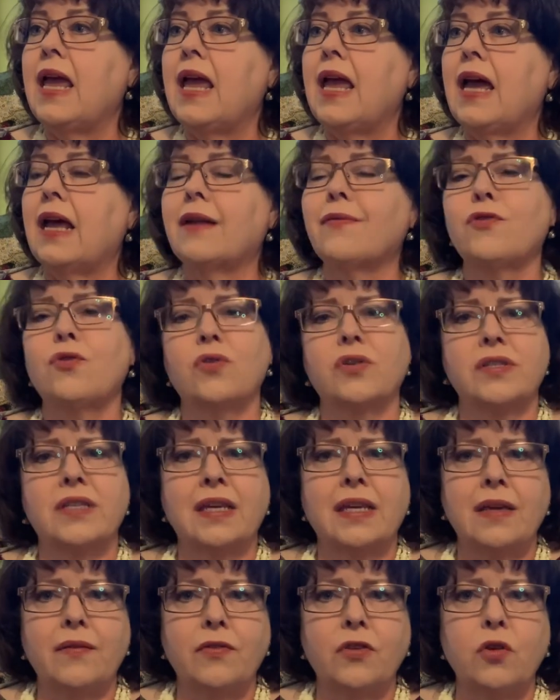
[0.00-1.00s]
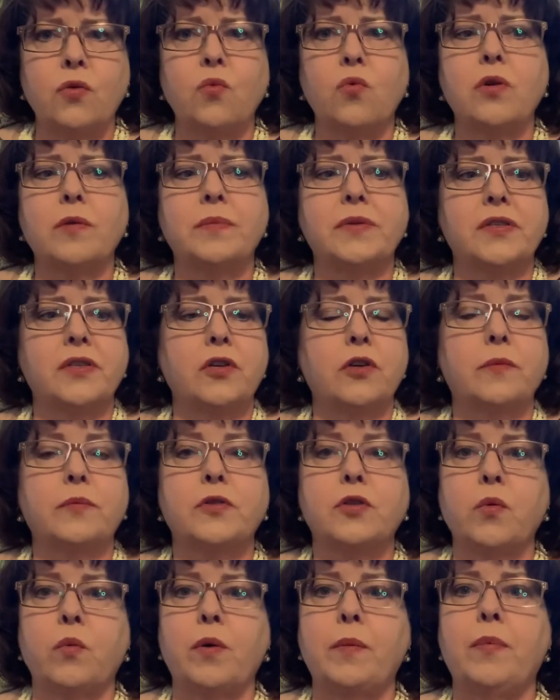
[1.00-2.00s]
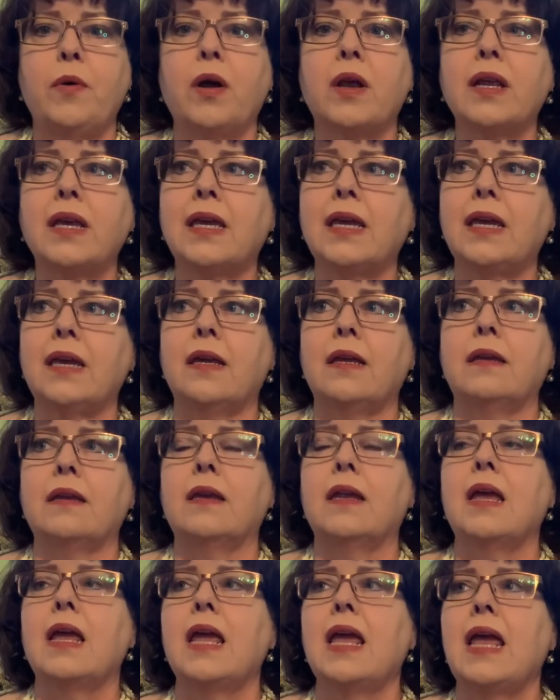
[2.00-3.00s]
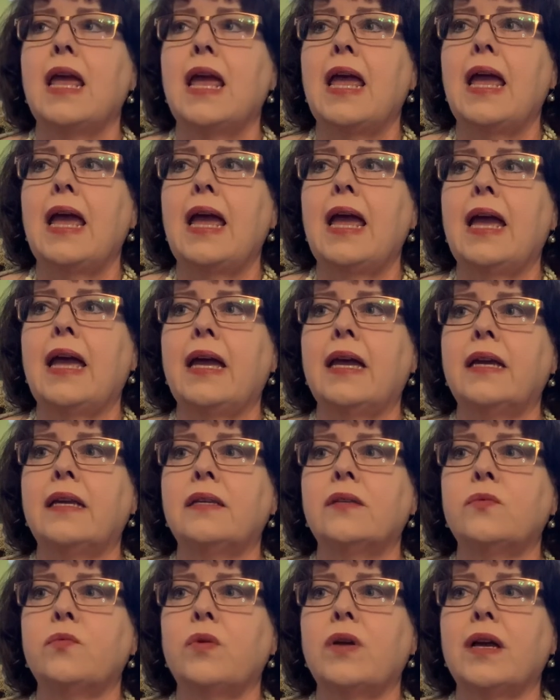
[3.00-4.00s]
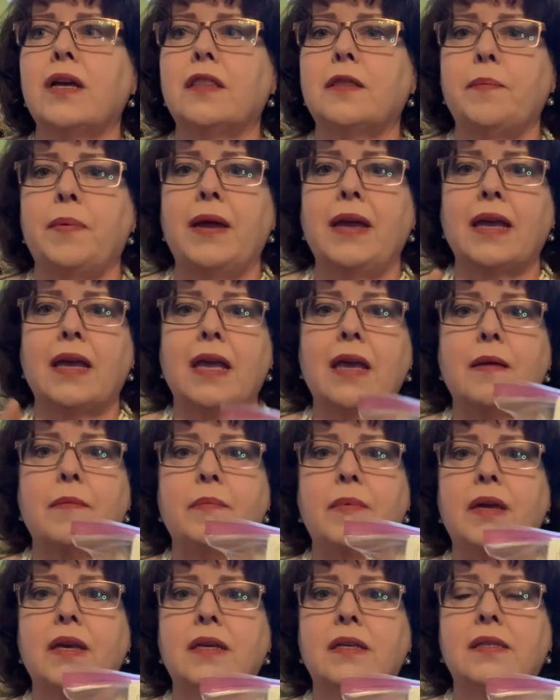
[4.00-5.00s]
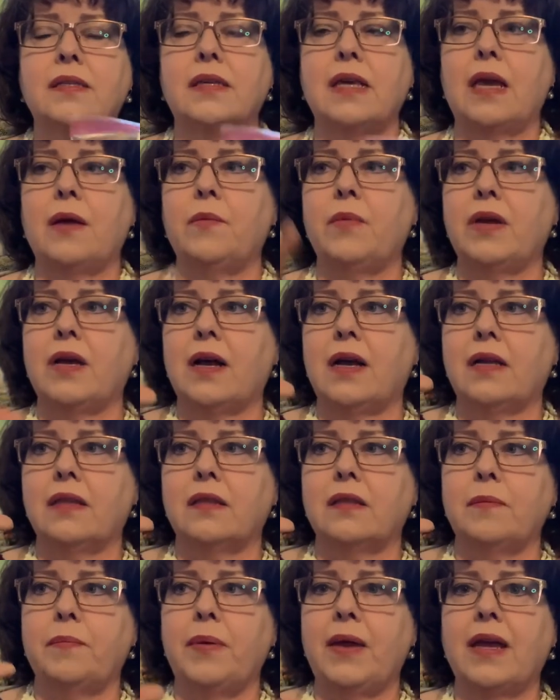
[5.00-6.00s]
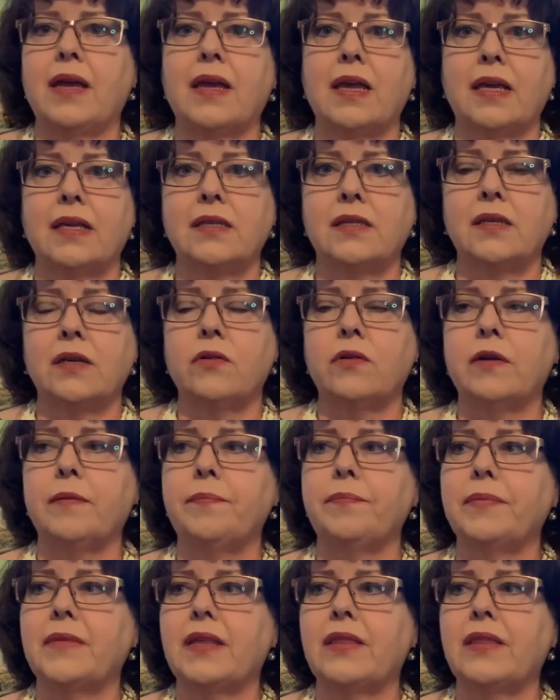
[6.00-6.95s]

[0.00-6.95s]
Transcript: And of course, they give you the warm syrup. So we bought a kit, and we got the pancake mix and we got the pancake syrup.